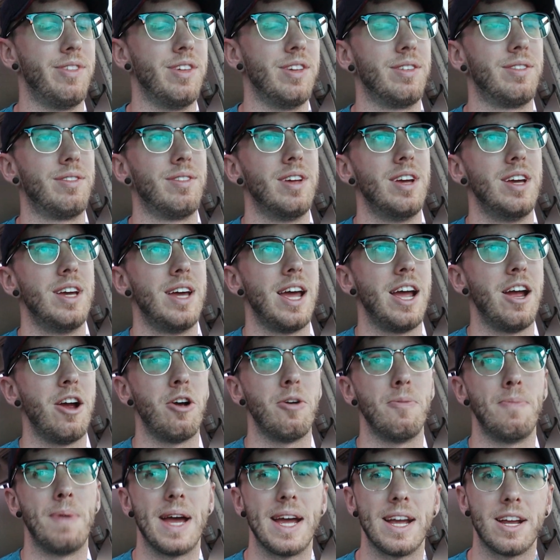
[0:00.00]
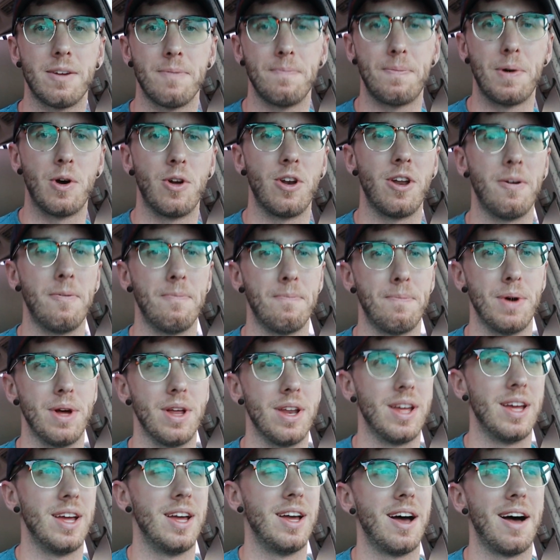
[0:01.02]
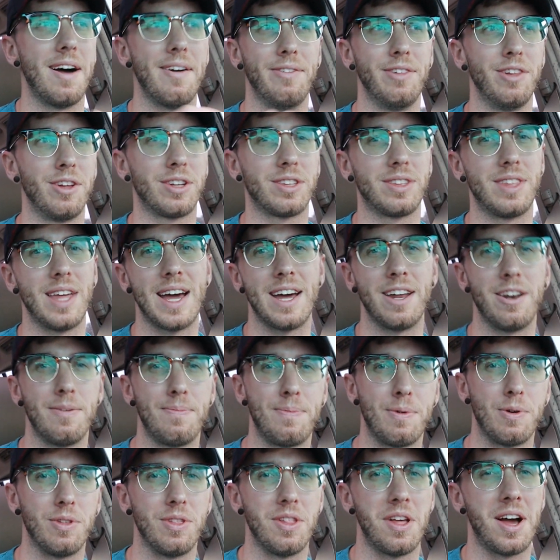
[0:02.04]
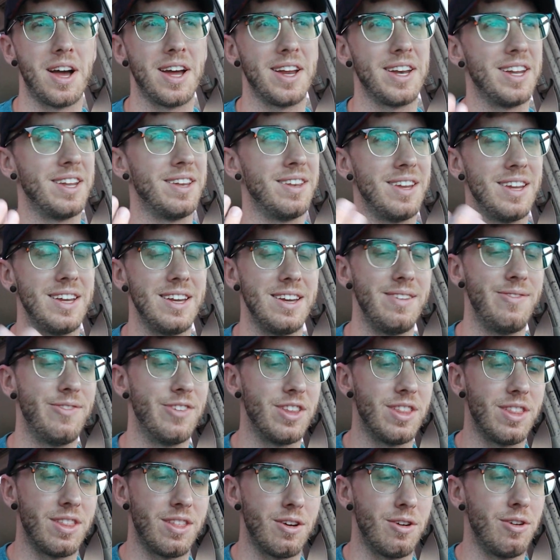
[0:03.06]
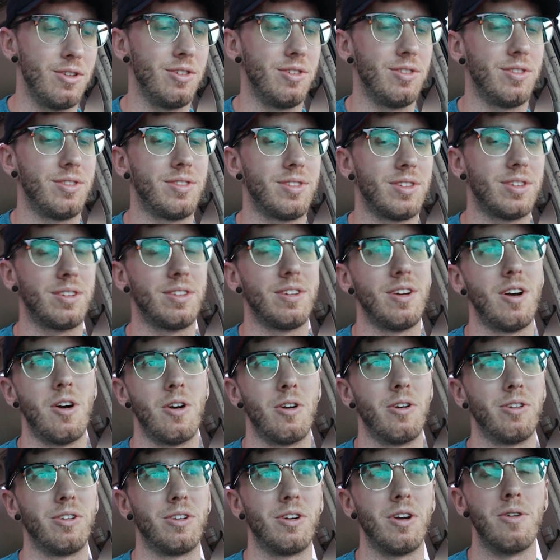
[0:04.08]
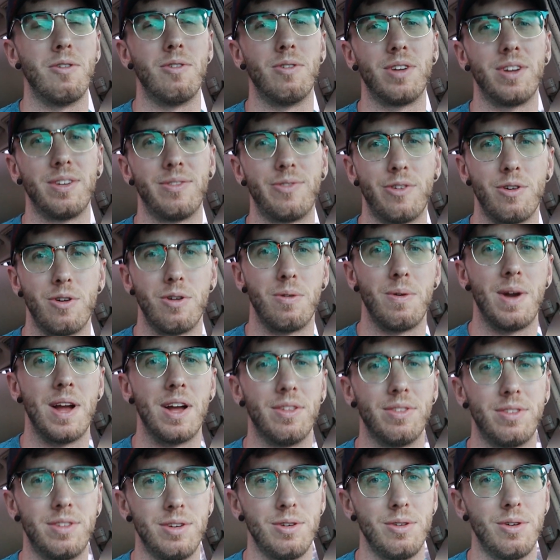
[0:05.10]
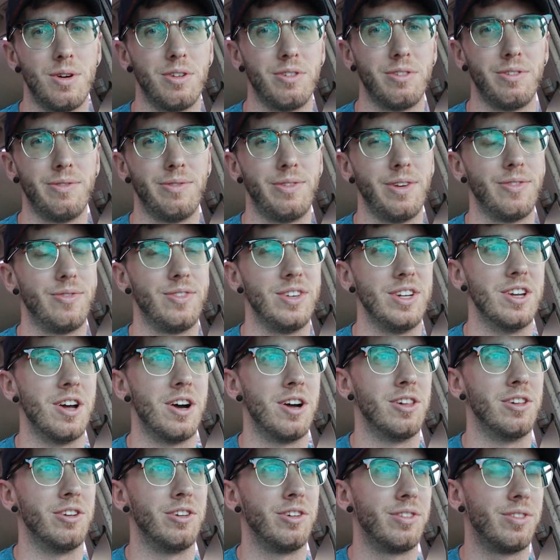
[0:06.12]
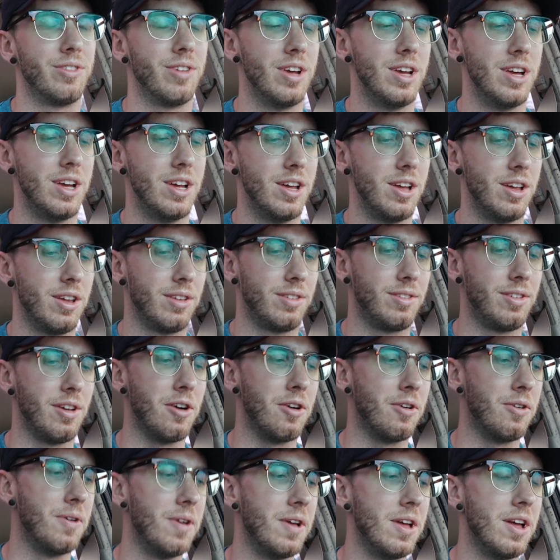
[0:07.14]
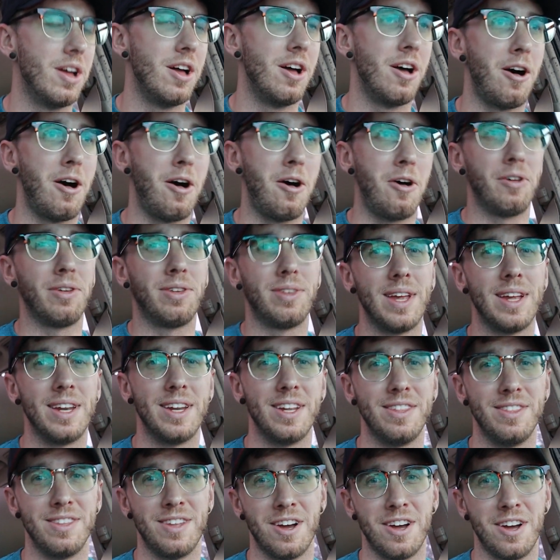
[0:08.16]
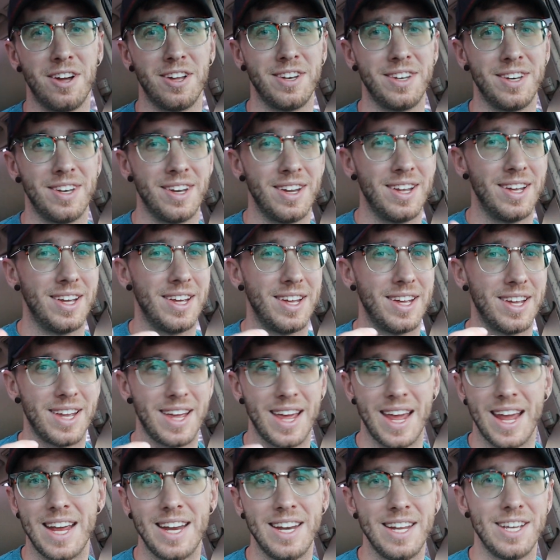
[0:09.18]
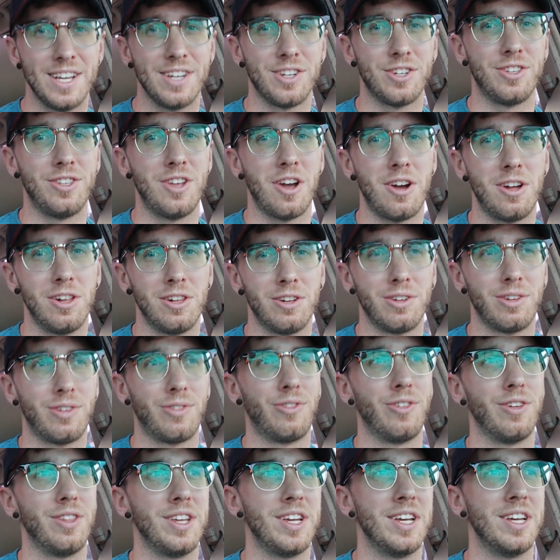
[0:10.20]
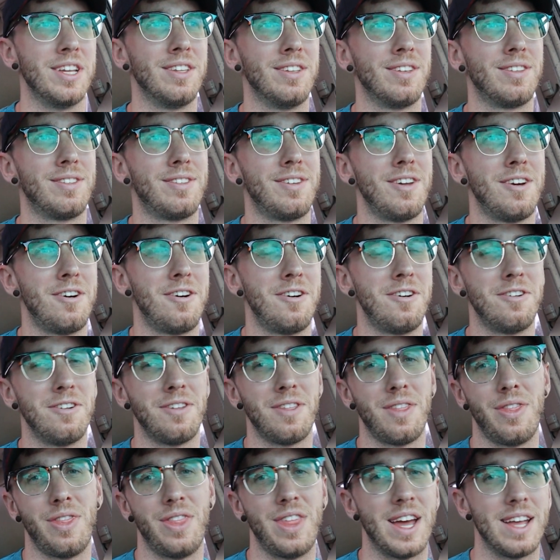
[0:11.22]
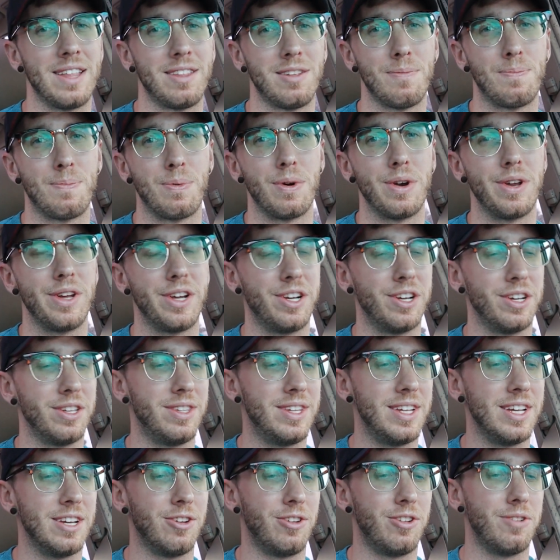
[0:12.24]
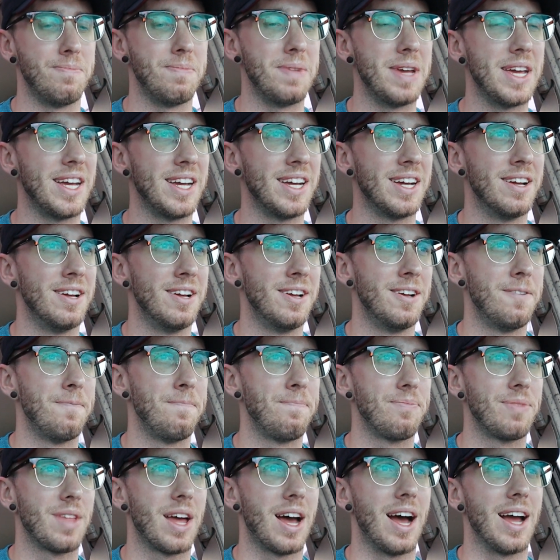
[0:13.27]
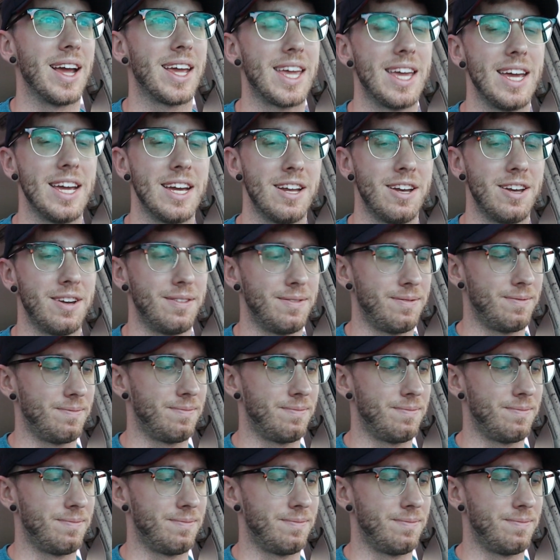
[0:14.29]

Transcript: this airbag component, but I've looked that up online, and even those are going for around $250. So all said and done, $80-ish for the install. That's a pretty good deal to me. I can't